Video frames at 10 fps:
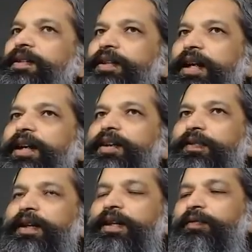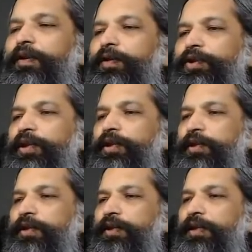trend of an
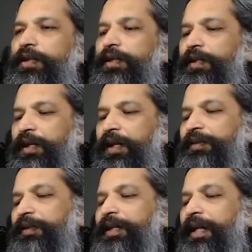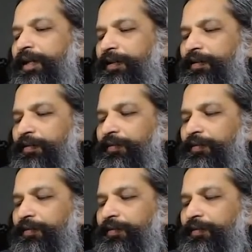evolution other than